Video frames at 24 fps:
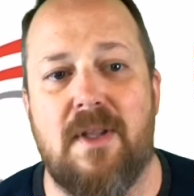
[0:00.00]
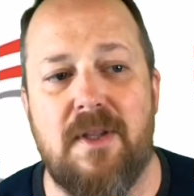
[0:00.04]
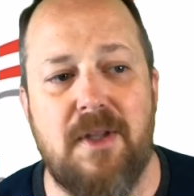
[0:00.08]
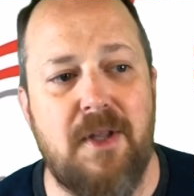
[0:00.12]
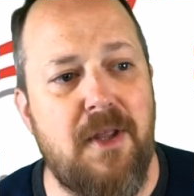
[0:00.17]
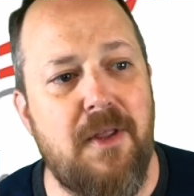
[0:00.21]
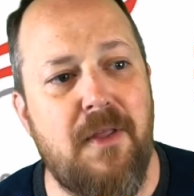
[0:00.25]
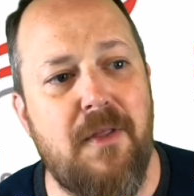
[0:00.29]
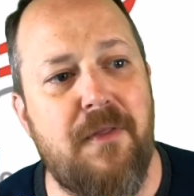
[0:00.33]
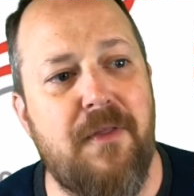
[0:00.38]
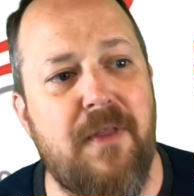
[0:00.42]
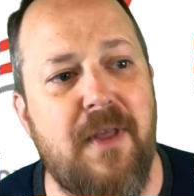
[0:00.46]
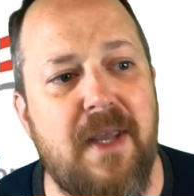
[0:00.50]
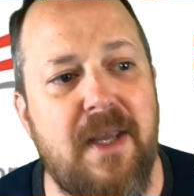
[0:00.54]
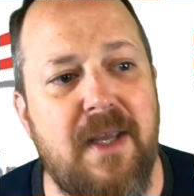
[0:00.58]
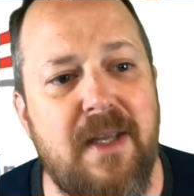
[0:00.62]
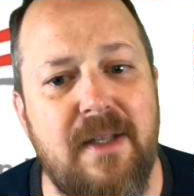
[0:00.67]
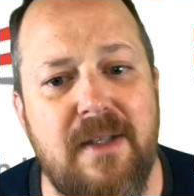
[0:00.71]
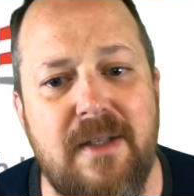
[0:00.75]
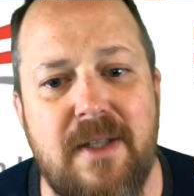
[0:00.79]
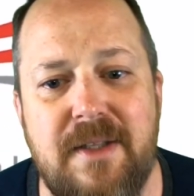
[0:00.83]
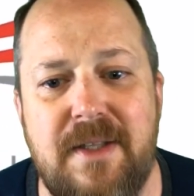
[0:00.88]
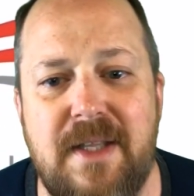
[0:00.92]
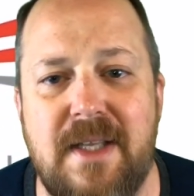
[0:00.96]
Another
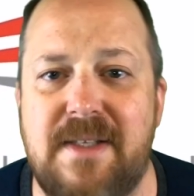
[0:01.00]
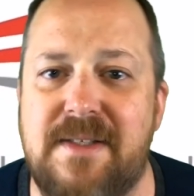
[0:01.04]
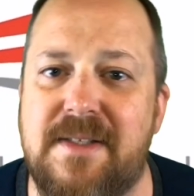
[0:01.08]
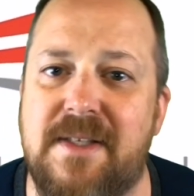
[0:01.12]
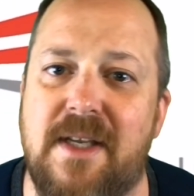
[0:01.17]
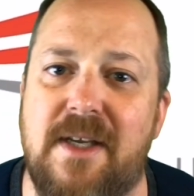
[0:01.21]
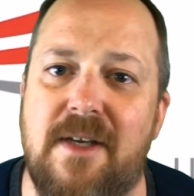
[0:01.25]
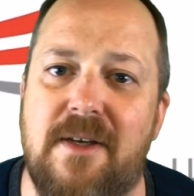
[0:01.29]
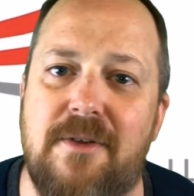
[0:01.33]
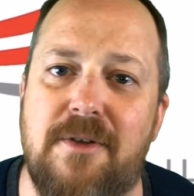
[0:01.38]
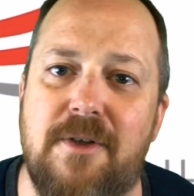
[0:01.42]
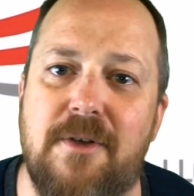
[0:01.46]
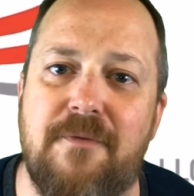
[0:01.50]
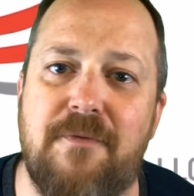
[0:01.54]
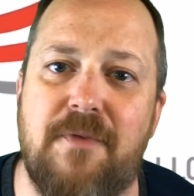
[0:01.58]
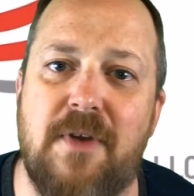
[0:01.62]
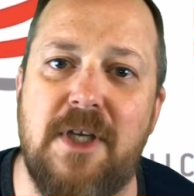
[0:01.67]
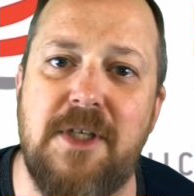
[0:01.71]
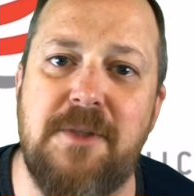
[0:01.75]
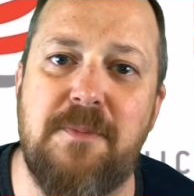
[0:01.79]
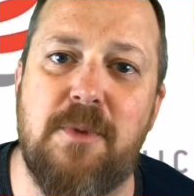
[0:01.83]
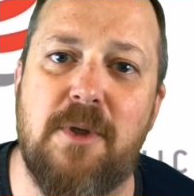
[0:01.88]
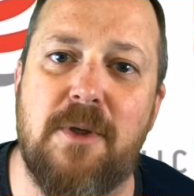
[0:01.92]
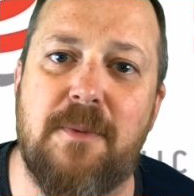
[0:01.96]
thing that they say on their
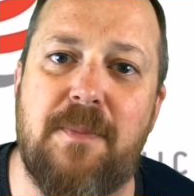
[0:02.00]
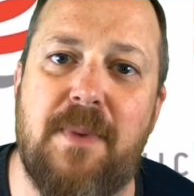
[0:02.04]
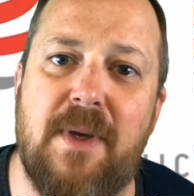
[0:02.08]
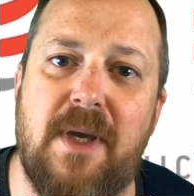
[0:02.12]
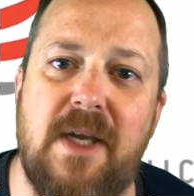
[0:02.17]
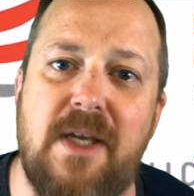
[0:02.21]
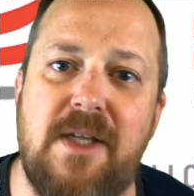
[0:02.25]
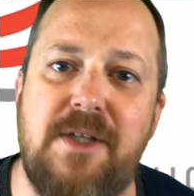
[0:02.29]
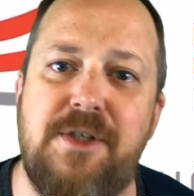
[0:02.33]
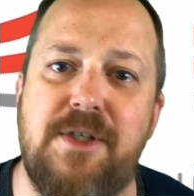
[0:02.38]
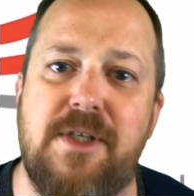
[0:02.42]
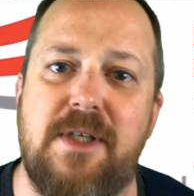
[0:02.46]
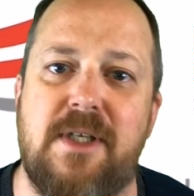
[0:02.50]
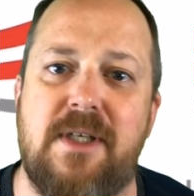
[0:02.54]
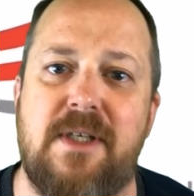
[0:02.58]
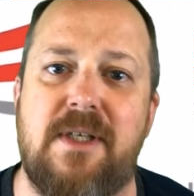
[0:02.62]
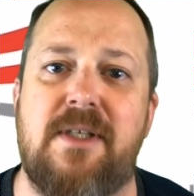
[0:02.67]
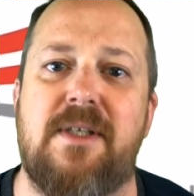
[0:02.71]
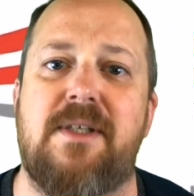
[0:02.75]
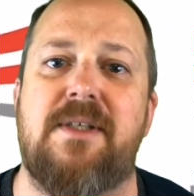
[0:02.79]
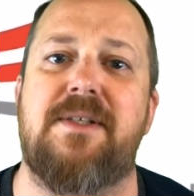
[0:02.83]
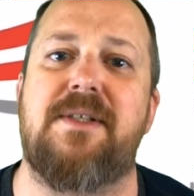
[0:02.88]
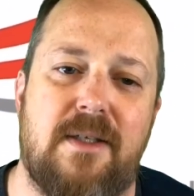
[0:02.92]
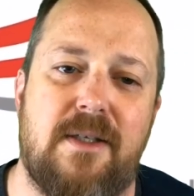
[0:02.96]
Facebook page
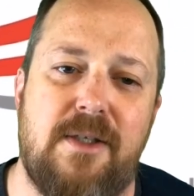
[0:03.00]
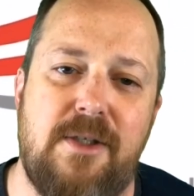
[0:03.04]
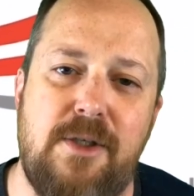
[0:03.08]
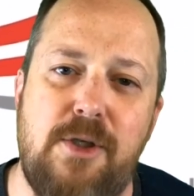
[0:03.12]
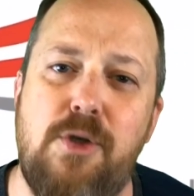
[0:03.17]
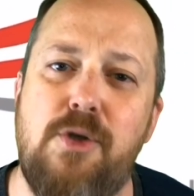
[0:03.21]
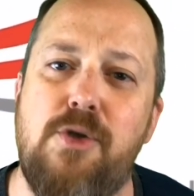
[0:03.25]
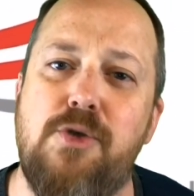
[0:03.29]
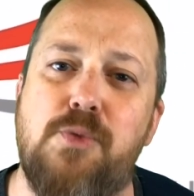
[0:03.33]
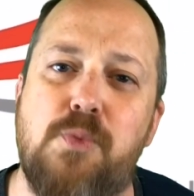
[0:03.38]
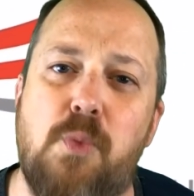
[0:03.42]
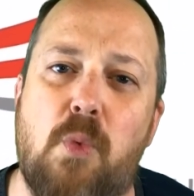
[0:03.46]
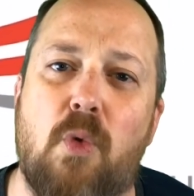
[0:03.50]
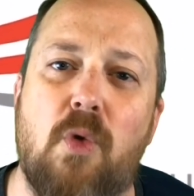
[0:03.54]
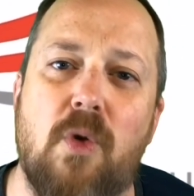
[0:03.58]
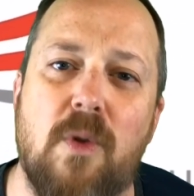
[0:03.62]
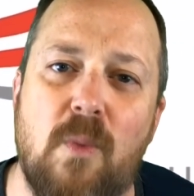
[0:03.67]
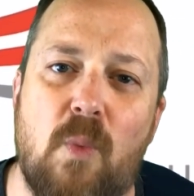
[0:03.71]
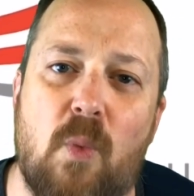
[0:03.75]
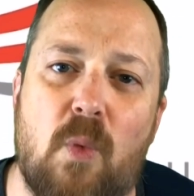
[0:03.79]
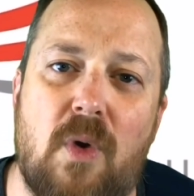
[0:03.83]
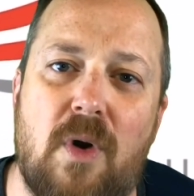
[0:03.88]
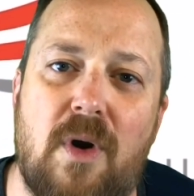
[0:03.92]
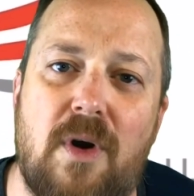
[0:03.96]
is use
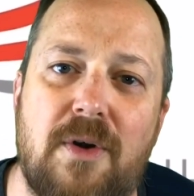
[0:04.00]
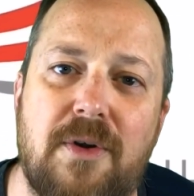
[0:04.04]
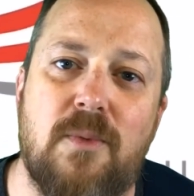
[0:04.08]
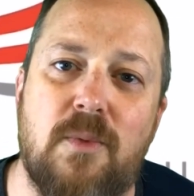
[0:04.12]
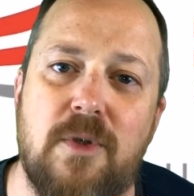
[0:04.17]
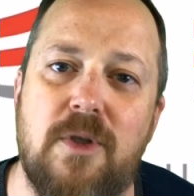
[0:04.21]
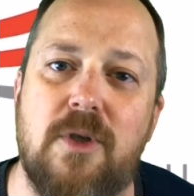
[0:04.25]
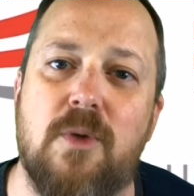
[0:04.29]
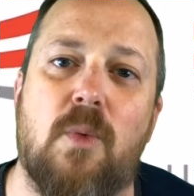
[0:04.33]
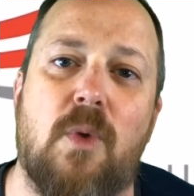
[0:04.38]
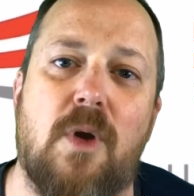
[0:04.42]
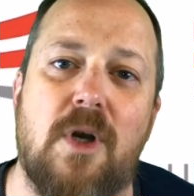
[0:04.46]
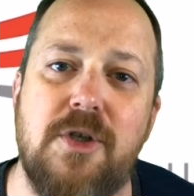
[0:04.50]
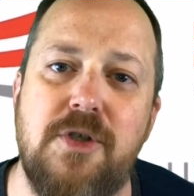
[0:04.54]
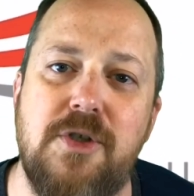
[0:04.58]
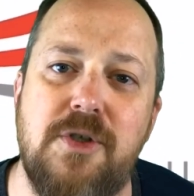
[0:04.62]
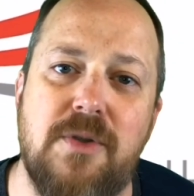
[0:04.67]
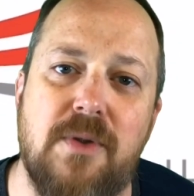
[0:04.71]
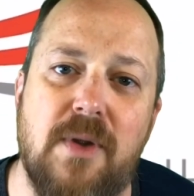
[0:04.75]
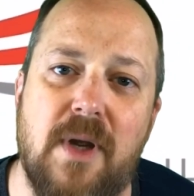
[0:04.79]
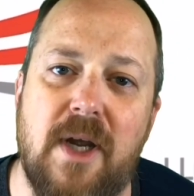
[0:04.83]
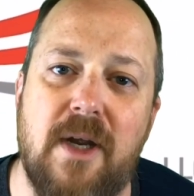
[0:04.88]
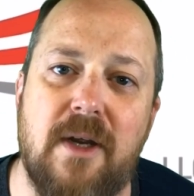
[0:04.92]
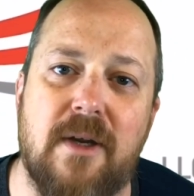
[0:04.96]
warm water when you're washing
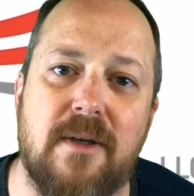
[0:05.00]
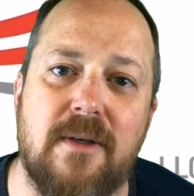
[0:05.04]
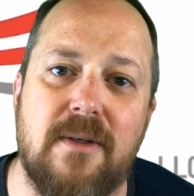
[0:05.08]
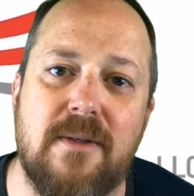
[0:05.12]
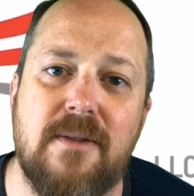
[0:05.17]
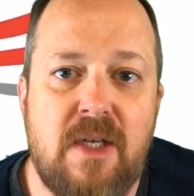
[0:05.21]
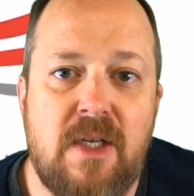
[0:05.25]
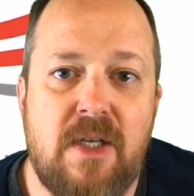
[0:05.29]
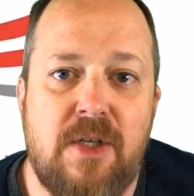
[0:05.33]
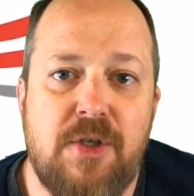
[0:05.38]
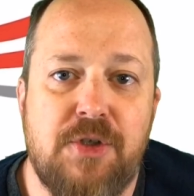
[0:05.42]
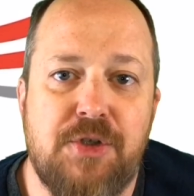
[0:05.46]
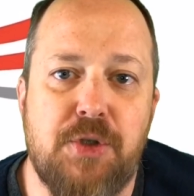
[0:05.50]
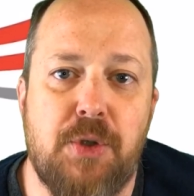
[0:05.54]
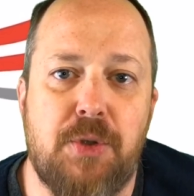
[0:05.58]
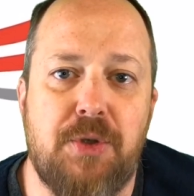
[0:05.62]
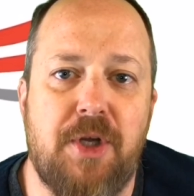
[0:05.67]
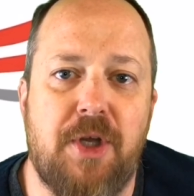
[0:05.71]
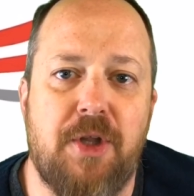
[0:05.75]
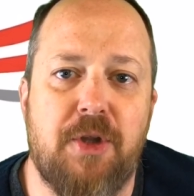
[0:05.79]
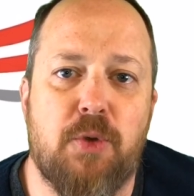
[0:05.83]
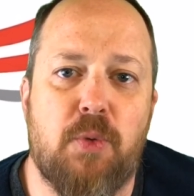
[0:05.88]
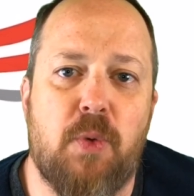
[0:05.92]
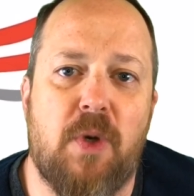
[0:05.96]
your hair. So
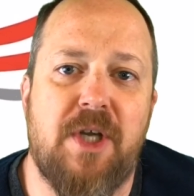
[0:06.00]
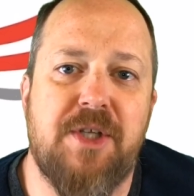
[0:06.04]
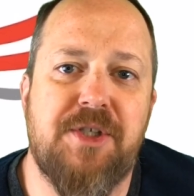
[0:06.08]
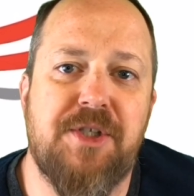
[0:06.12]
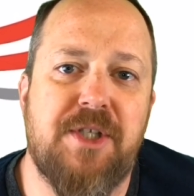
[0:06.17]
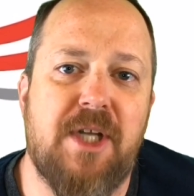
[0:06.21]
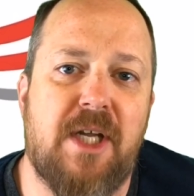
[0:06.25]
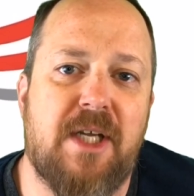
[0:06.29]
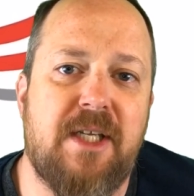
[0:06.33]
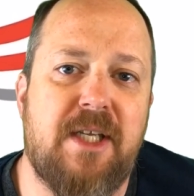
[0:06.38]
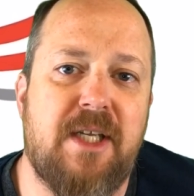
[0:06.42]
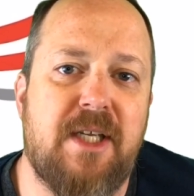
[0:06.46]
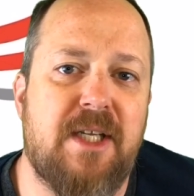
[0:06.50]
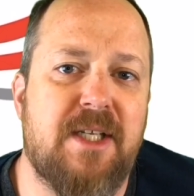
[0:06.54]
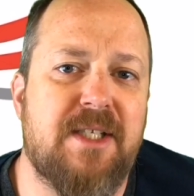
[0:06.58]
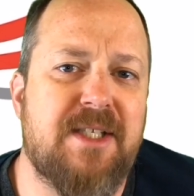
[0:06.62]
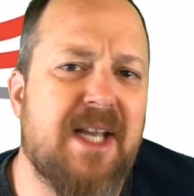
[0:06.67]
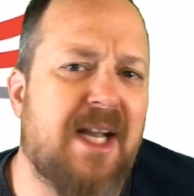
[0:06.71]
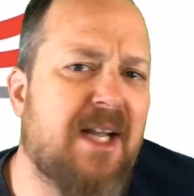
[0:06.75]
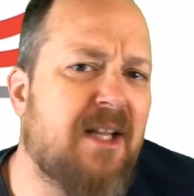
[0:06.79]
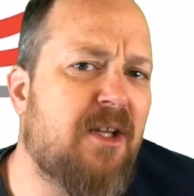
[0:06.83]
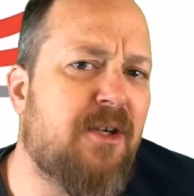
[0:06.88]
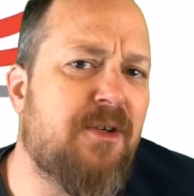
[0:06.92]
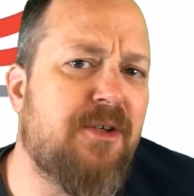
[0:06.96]
another question I get is,
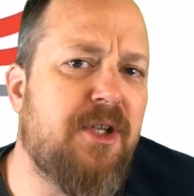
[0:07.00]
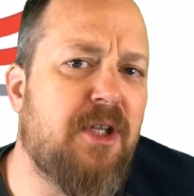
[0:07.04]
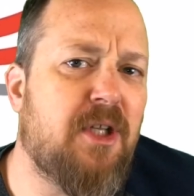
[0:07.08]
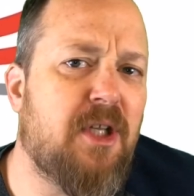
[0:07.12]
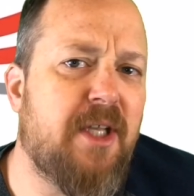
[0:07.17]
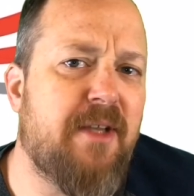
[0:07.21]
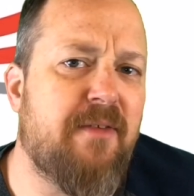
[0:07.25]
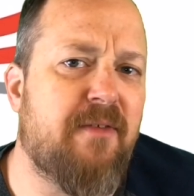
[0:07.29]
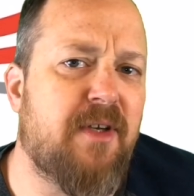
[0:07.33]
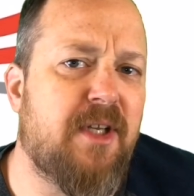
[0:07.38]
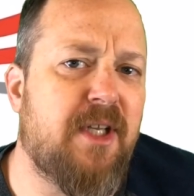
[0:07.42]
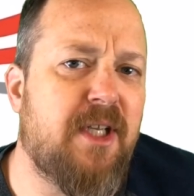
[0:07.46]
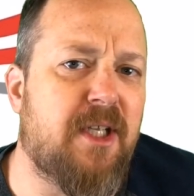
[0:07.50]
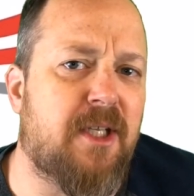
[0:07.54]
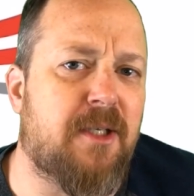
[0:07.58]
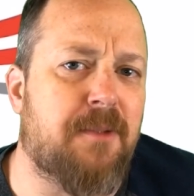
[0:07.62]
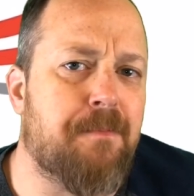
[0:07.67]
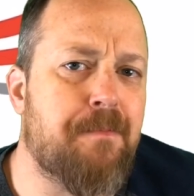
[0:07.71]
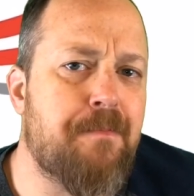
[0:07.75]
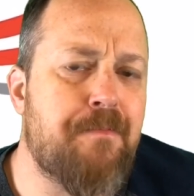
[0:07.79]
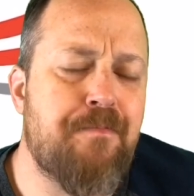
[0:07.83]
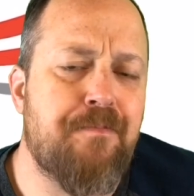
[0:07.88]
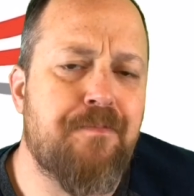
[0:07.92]
how long do you leave it in?